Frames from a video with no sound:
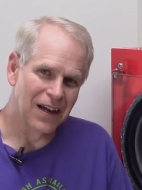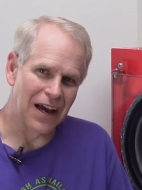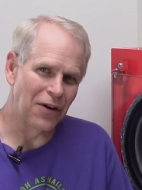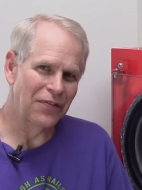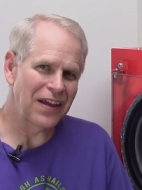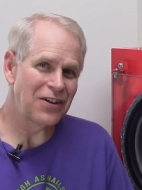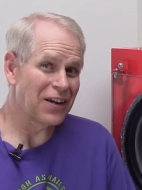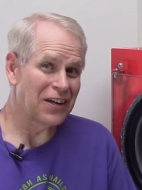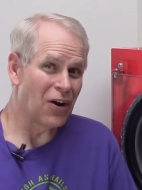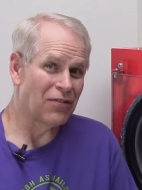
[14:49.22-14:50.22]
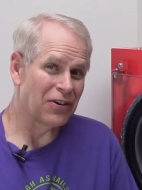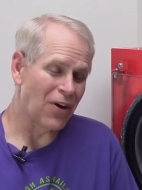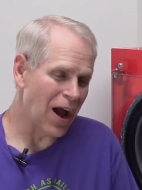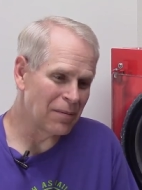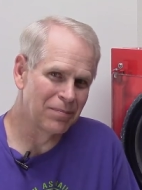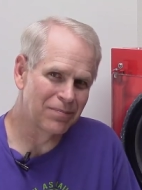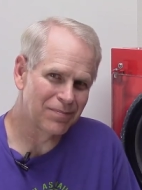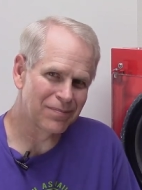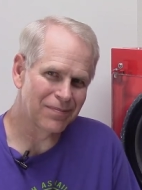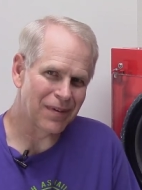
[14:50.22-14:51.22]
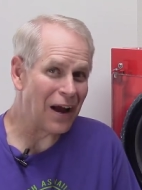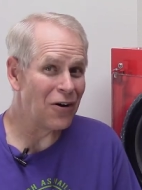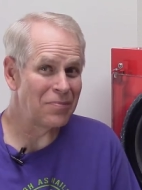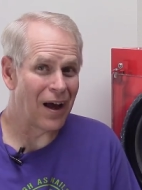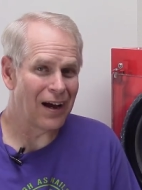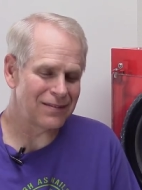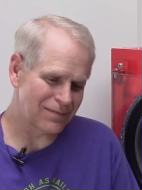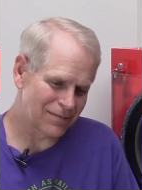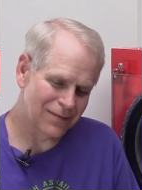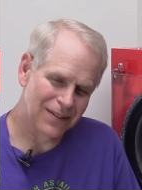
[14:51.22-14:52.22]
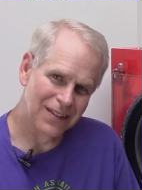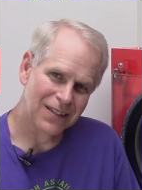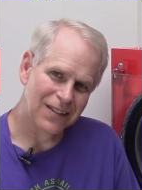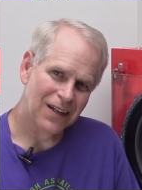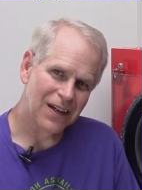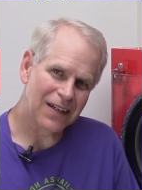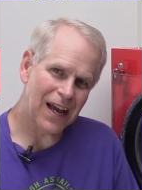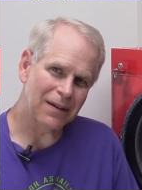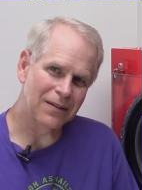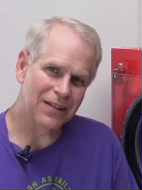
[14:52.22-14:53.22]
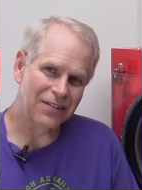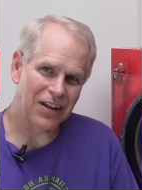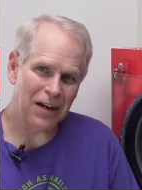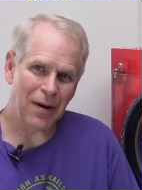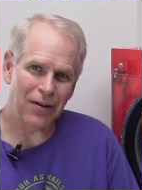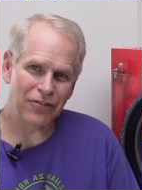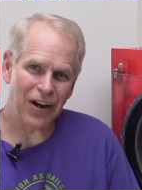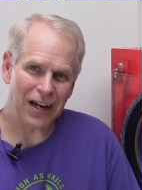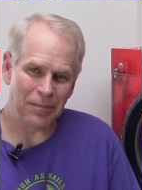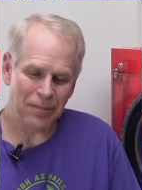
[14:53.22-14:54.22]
I don't think you can over dry them. I hope not. Okay, let's get them out and check them.